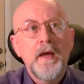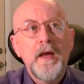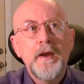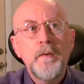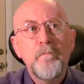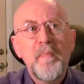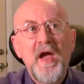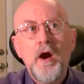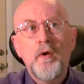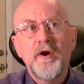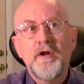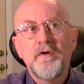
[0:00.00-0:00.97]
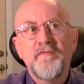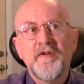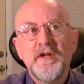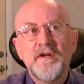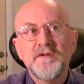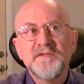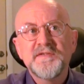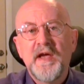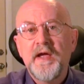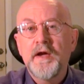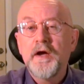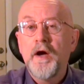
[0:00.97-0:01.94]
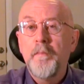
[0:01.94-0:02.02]
An imperative is
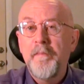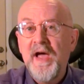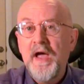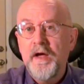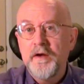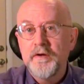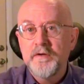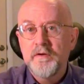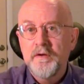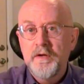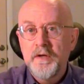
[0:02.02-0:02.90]
a command.